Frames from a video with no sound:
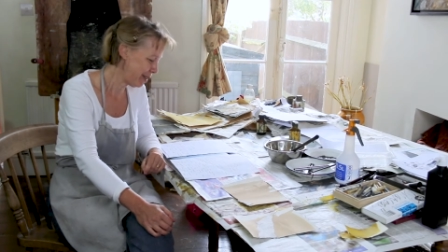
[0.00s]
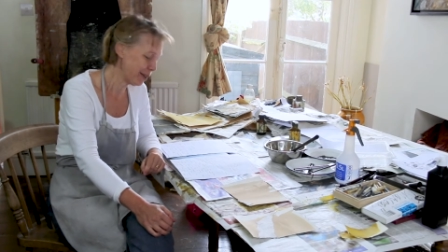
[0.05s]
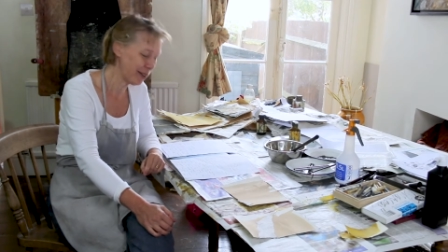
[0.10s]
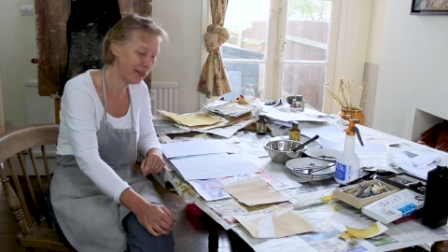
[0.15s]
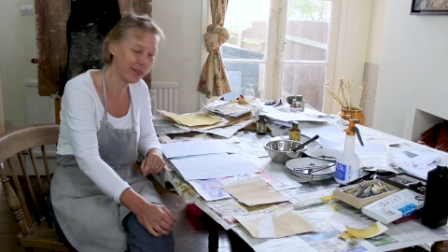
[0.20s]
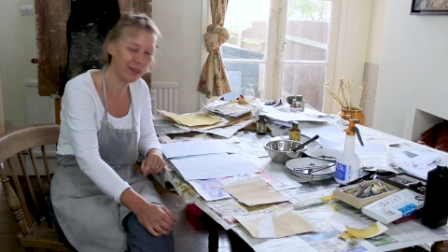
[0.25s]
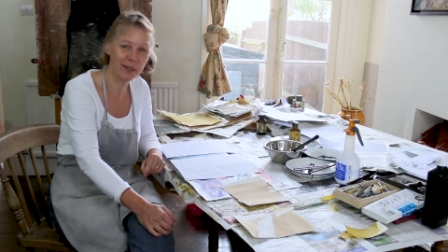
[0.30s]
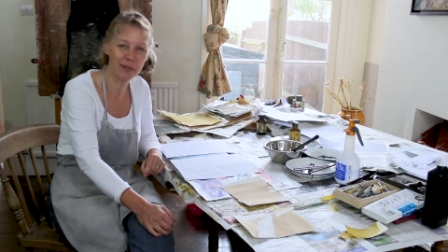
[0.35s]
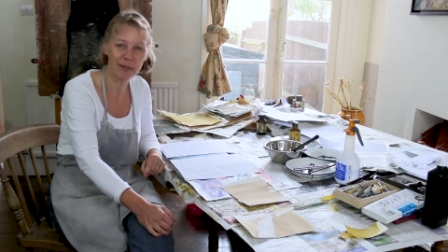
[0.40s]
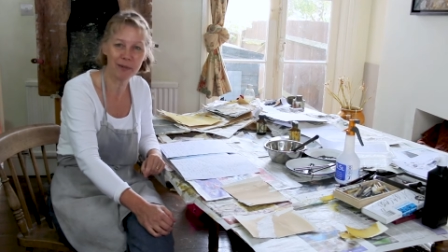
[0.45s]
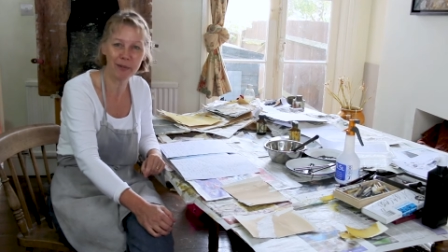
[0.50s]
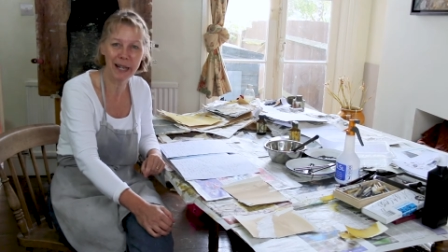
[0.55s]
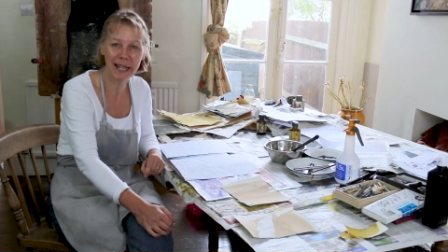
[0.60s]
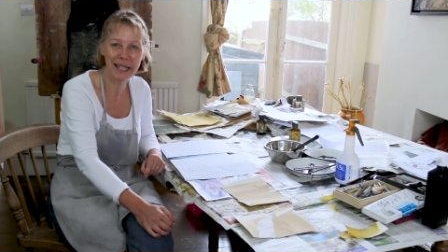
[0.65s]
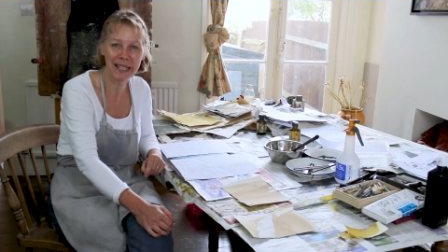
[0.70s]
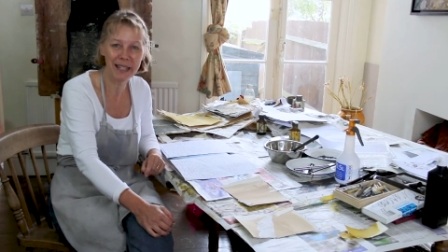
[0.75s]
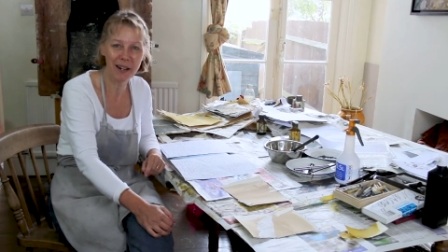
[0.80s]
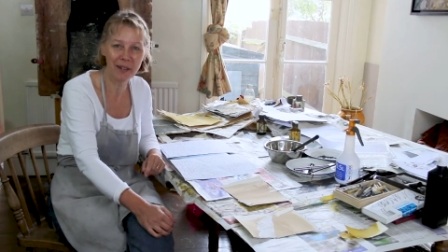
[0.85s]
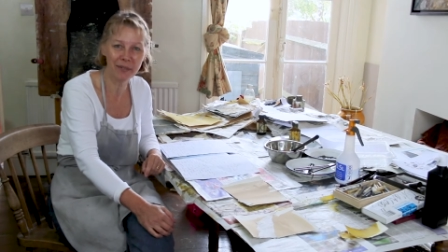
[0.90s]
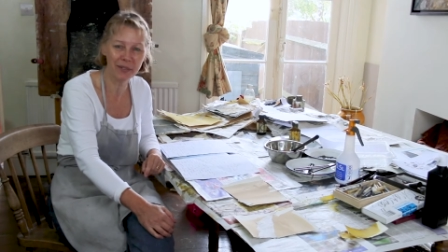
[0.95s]
on a sort of
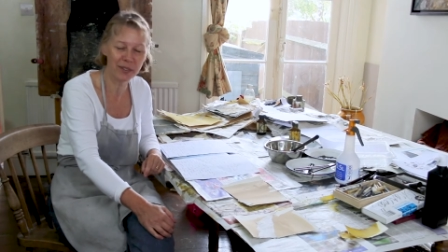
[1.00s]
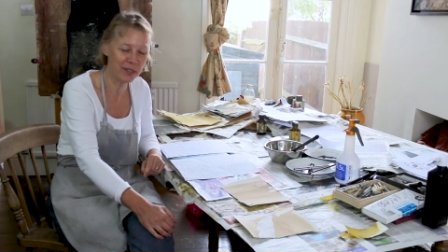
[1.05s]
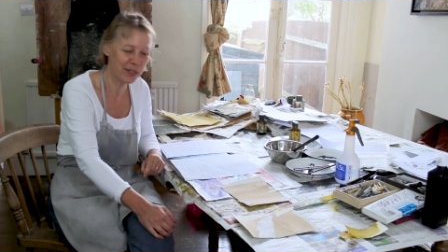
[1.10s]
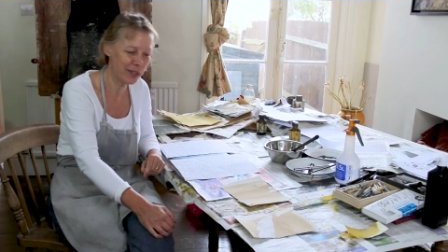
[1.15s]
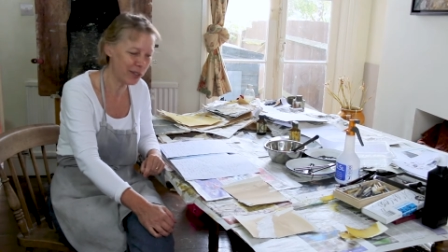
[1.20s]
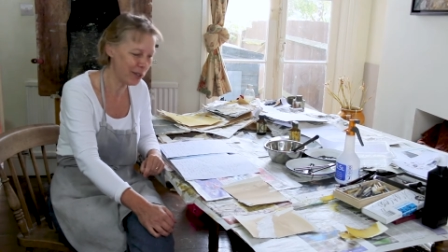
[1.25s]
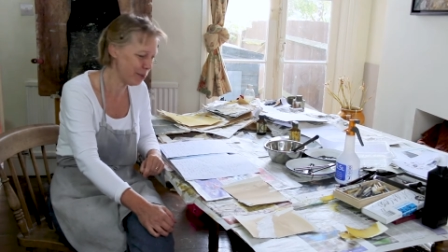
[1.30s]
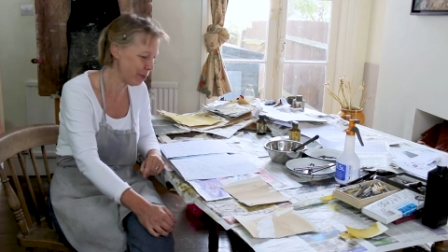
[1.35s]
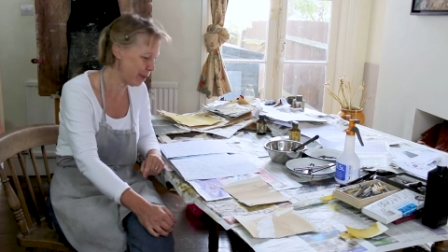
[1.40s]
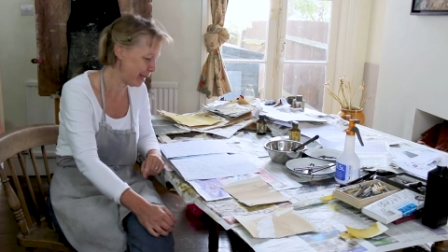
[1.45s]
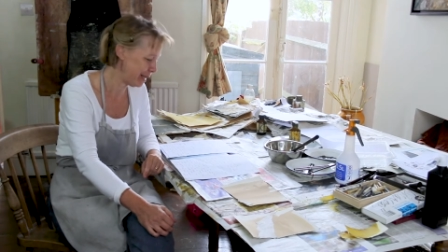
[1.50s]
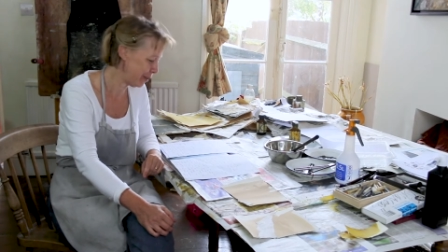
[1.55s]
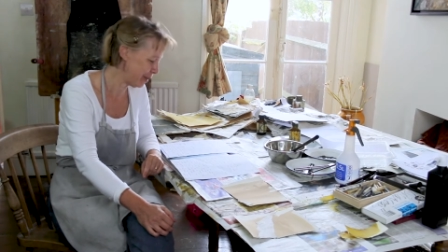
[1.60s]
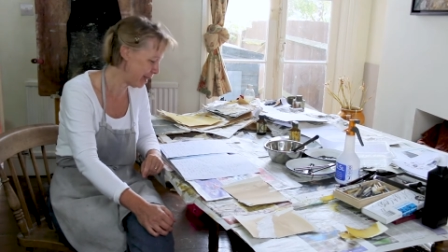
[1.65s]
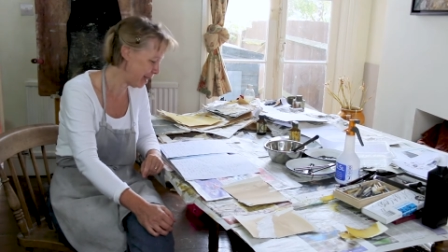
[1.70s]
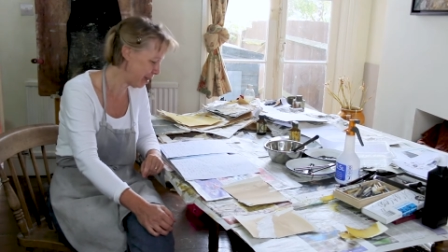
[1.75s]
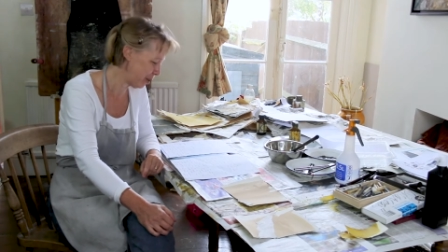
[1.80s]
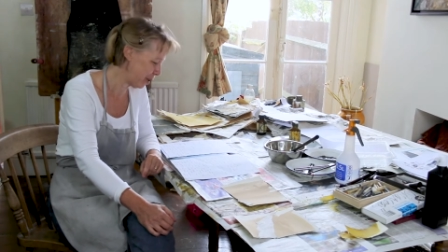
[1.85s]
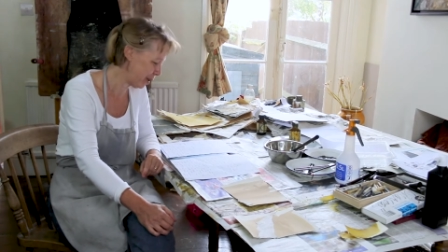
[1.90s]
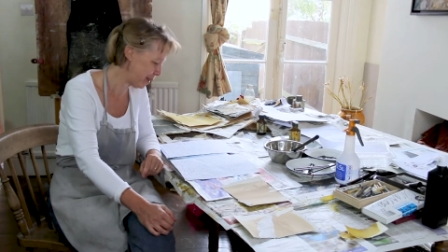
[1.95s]
rainy afternoon when you're
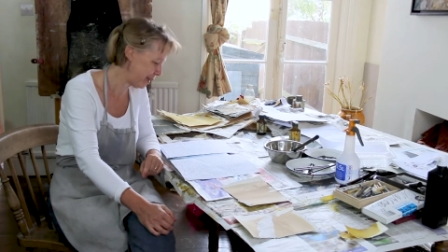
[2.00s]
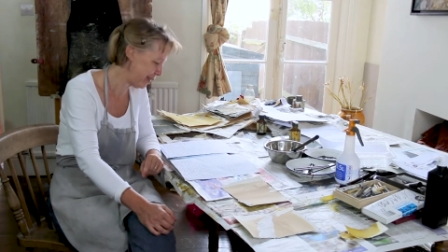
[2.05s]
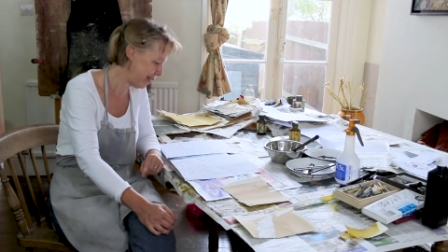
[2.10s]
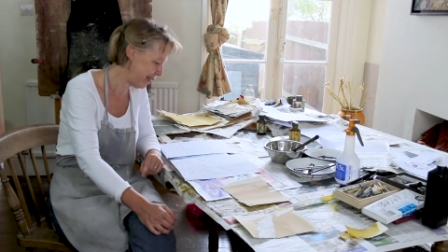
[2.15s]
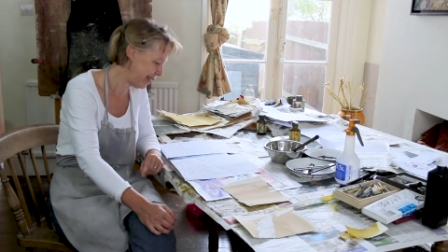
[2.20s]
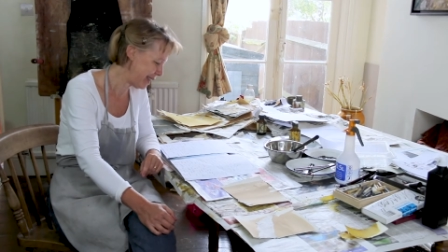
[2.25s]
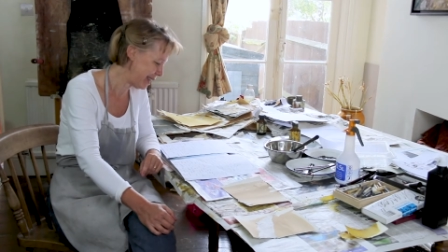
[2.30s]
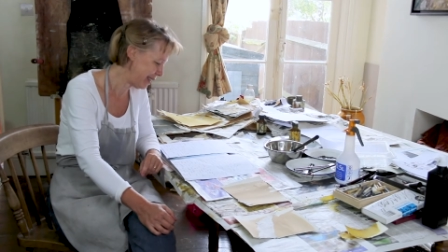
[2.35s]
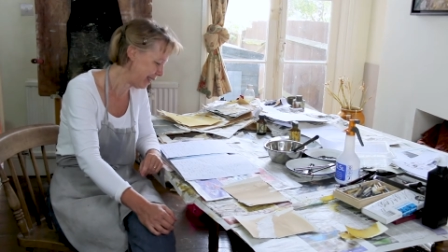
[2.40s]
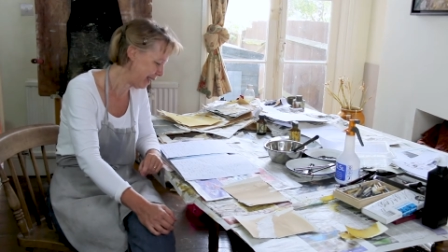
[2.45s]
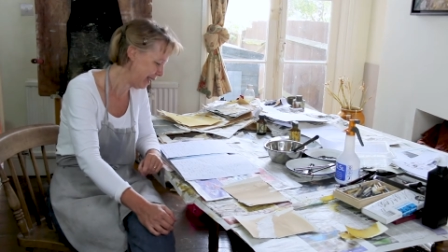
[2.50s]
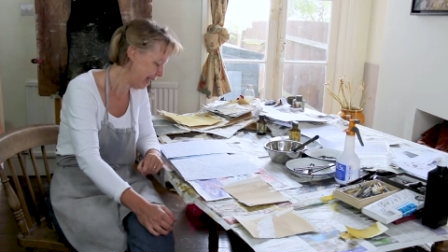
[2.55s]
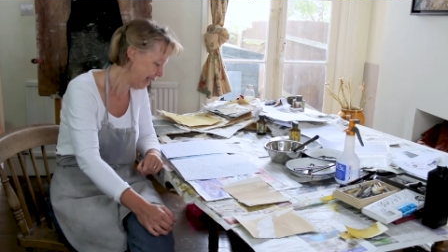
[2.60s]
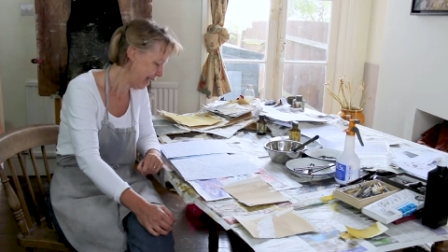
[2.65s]
in quarantine.